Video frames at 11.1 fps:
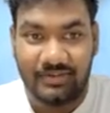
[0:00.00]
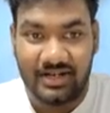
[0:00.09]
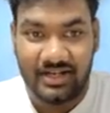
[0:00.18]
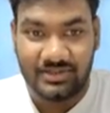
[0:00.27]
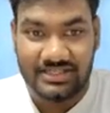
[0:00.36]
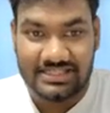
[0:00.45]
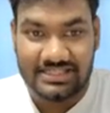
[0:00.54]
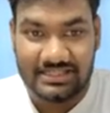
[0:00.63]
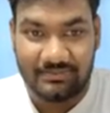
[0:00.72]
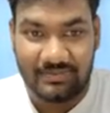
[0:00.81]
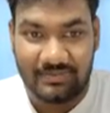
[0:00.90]
Producer
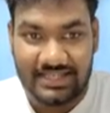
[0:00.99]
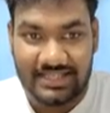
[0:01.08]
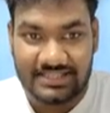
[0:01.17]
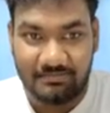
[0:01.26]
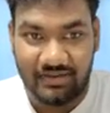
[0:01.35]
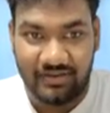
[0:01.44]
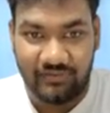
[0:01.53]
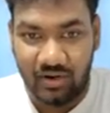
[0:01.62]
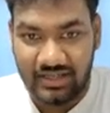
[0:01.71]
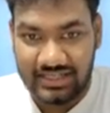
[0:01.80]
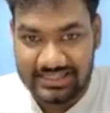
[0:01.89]
surplus
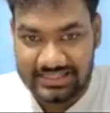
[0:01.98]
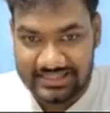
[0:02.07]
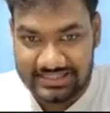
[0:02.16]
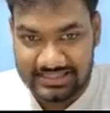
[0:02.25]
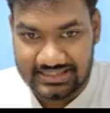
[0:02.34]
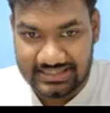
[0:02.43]
before is